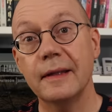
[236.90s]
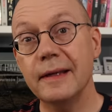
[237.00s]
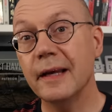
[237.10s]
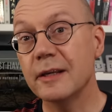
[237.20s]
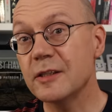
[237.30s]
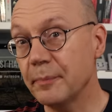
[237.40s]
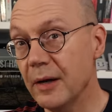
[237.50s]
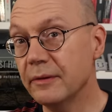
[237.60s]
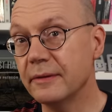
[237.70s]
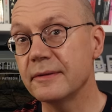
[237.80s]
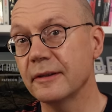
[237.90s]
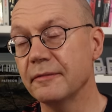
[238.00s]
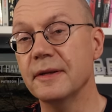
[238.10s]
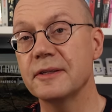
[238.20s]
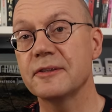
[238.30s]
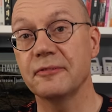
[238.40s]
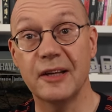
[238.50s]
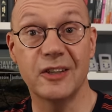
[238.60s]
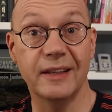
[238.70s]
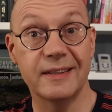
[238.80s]
The leading exponent of this
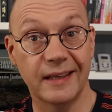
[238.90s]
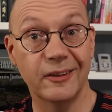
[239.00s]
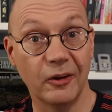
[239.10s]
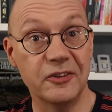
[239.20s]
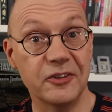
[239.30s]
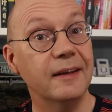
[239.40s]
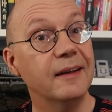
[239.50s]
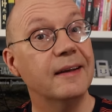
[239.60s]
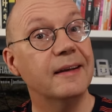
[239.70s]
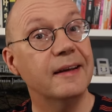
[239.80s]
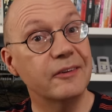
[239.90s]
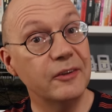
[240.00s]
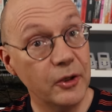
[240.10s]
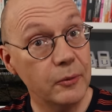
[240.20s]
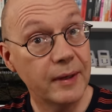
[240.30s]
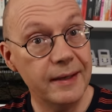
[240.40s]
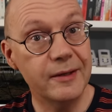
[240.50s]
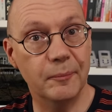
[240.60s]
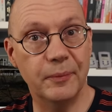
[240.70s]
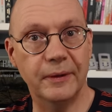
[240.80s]
fledgling technology is a
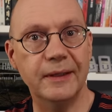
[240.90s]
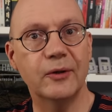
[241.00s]
UK company